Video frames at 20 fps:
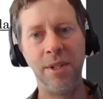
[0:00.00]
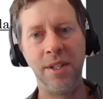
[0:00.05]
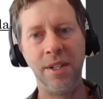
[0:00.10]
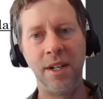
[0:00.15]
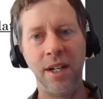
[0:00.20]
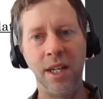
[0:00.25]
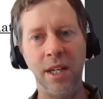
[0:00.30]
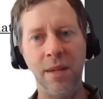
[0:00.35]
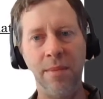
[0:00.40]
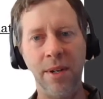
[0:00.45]

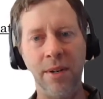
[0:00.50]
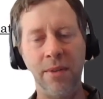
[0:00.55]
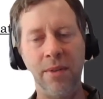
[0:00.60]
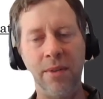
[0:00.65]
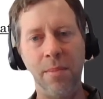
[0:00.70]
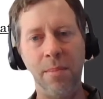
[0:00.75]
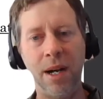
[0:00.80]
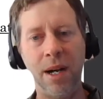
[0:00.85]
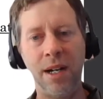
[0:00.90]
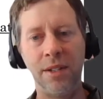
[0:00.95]
document
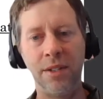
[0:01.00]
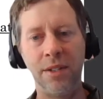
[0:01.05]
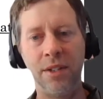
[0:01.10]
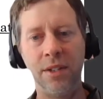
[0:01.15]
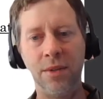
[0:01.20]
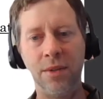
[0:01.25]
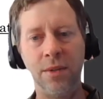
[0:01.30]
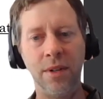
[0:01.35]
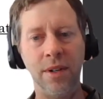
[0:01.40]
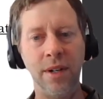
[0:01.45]

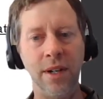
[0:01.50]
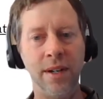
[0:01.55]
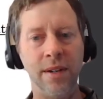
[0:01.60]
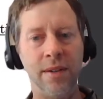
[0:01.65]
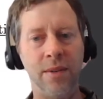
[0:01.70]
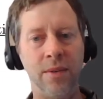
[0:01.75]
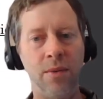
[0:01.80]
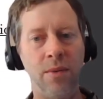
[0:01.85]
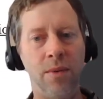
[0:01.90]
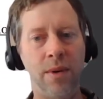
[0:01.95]
repository,
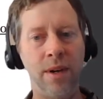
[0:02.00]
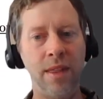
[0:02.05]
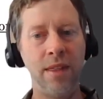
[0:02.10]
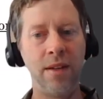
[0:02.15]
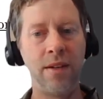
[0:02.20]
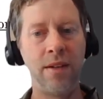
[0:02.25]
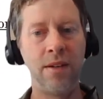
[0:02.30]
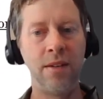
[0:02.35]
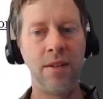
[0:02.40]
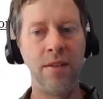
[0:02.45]
with
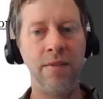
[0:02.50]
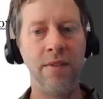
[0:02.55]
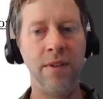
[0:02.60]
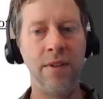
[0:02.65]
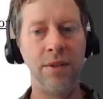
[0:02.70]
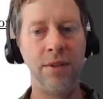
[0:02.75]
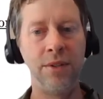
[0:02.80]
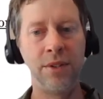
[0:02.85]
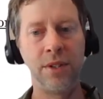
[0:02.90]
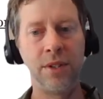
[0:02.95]
all of
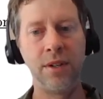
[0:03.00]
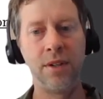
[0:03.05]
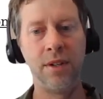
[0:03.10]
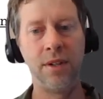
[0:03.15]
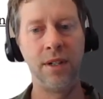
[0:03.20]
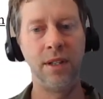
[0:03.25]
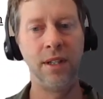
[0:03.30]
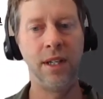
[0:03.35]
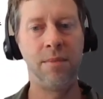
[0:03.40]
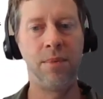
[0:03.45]
those
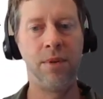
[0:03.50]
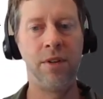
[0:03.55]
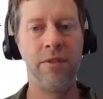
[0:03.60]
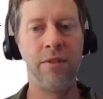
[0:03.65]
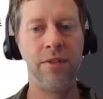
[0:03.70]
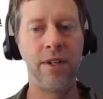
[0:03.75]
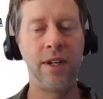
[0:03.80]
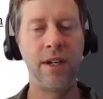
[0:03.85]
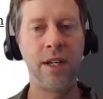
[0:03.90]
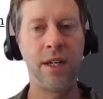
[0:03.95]
currently
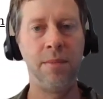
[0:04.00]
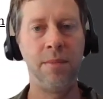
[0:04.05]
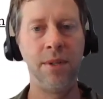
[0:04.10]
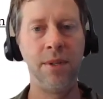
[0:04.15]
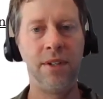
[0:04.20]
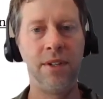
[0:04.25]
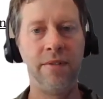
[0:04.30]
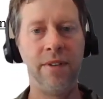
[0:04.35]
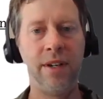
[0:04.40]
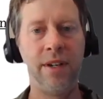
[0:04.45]
approved
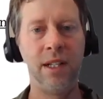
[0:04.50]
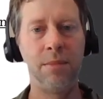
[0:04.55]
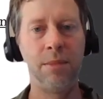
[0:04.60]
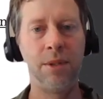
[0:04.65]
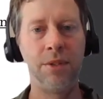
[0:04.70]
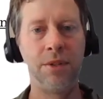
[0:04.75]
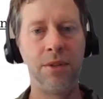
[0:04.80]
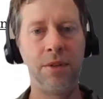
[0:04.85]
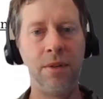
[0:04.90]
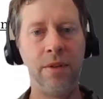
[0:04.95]
documents
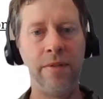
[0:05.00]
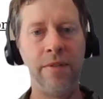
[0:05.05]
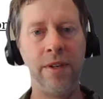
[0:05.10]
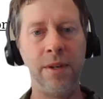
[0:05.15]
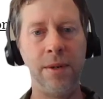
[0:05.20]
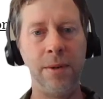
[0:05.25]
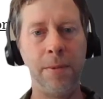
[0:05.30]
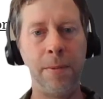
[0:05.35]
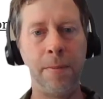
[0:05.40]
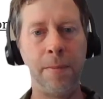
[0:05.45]
available to
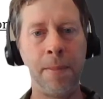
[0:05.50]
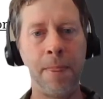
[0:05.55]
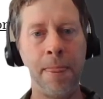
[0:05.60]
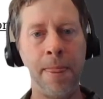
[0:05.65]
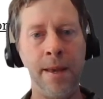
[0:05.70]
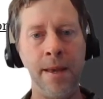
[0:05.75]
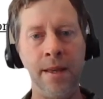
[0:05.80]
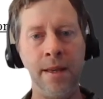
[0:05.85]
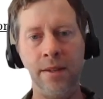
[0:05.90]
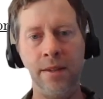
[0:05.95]
review.
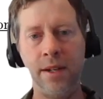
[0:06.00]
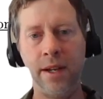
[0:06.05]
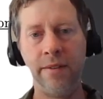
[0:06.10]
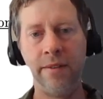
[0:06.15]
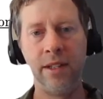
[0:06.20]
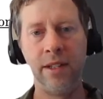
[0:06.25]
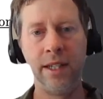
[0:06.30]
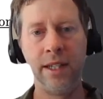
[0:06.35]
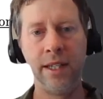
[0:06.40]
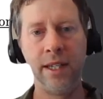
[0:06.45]
I have
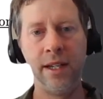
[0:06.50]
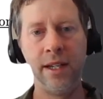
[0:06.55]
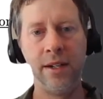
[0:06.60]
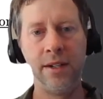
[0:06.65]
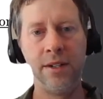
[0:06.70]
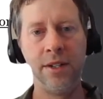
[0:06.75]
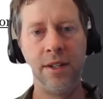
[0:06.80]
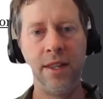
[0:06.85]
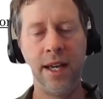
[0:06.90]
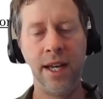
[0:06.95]
a link here
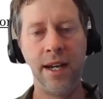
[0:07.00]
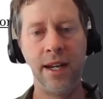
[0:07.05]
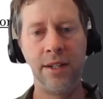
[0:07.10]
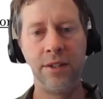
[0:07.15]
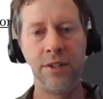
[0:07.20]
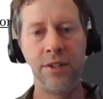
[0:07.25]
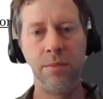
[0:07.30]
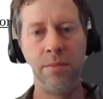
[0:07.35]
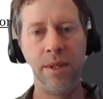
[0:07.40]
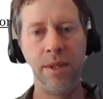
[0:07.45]
to that
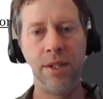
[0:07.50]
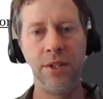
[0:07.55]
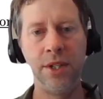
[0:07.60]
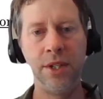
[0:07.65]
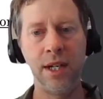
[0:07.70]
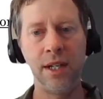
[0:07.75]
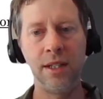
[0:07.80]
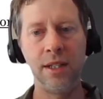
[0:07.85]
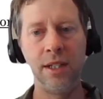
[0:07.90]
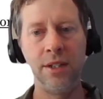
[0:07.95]
SOP
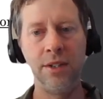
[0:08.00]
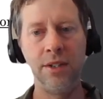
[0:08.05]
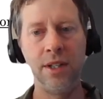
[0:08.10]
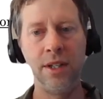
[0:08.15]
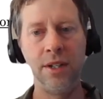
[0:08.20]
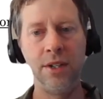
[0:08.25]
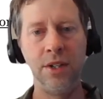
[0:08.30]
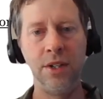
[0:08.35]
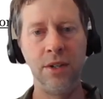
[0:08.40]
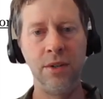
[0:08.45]
checklist
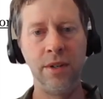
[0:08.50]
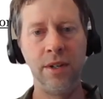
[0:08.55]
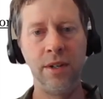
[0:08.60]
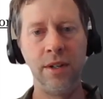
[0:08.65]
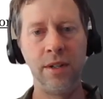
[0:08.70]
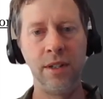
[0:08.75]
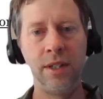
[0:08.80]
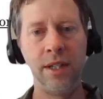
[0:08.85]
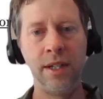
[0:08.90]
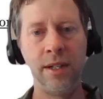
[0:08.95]
I showed
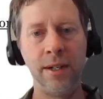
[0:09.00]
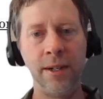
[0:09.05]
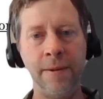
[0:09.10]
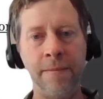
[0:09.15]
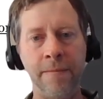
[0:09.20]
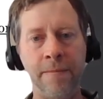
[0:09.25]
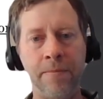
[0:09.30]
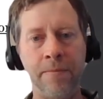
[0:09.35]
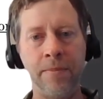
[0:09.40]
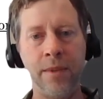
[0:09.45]
earlier.
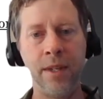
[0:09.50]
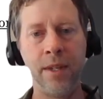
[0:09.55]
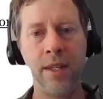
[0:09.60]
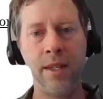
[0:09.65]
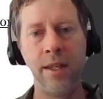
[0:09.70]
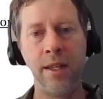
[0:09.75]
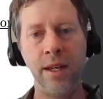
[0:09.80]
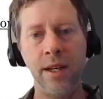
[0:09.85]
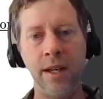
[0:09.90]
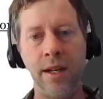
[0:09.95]

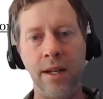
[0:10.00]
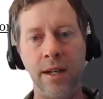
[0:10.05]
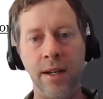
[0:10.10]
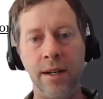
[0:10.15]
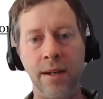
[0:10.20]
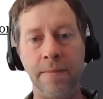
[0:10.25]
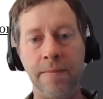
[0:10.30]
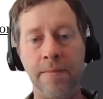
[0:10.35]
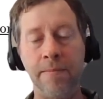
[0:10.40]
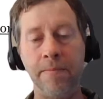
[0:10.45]

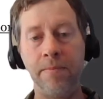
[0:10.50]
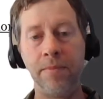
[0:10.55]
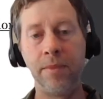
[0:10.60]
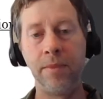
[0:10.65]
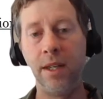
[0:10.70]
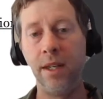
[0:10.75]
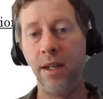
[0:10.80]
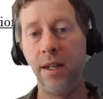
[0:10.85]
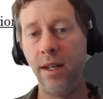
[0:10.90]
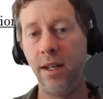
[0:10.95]
And
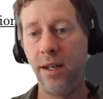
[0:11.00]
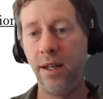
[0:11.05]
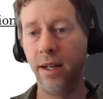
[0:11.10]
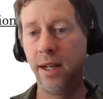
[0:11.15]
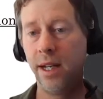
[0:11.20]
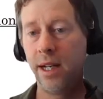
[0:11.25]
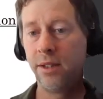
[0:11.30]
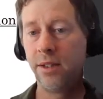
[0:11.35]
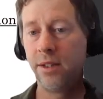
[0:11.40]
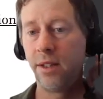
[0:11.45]

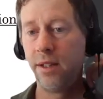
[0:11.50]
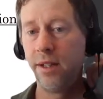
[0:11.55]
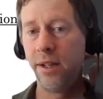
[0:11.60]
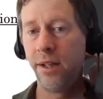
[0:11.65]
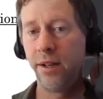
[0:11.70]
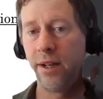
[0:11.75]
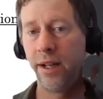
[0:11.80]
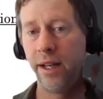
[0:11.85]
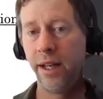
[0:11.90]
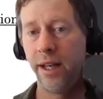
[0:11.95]
next on
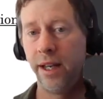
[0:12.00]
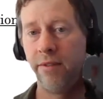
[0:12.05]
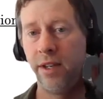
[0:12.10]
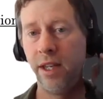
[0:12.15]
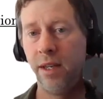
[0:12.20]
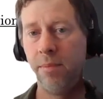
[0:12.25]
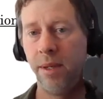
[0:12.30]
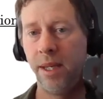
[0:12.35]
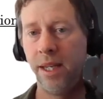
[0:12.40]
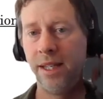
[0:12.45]
here, I have
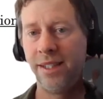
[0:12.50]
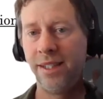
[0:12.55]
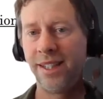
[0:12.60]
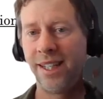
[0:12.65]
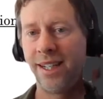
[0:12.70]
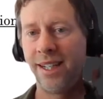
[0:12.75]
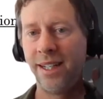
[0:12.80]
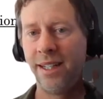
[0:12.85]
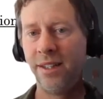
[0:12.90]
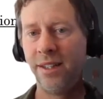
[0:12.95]
EPA's
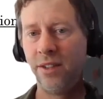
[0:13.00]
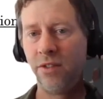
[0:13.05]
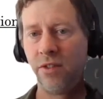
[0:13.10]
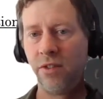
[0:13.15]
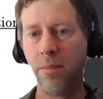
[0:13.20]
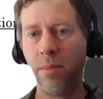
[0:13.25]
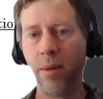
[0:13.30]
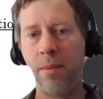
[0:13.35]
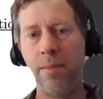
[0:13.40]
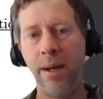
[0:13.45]
guidance
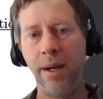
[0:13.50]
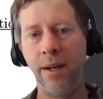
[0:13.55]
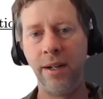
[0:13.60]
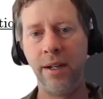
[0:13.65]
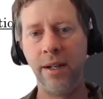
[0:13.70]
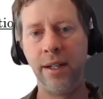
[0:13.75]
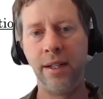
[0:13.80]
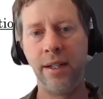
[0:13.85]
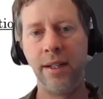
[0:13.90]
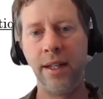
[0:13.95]
for
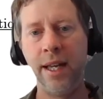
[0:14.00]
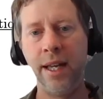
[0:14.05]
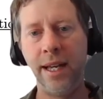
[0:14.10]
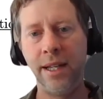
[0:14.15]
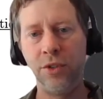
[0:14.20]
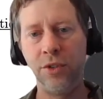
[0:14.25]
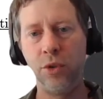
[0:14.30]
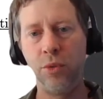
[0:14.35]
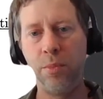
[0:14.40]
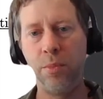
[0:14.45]
preparing
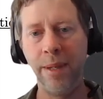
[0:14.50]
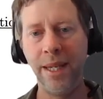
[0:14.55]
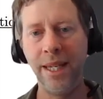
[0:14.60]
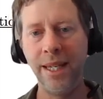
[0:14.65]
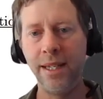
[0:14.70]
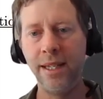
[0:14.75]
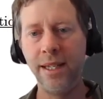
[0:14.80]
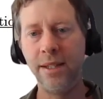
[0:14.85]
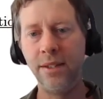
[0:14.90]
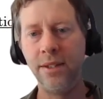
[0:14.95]

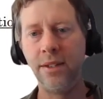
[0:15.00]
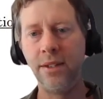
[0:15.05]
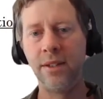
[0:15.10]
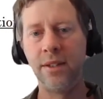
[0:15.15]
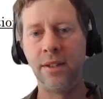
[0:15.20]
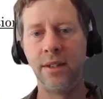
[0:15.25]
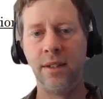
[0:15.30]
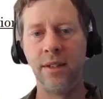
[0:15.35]
SOPs.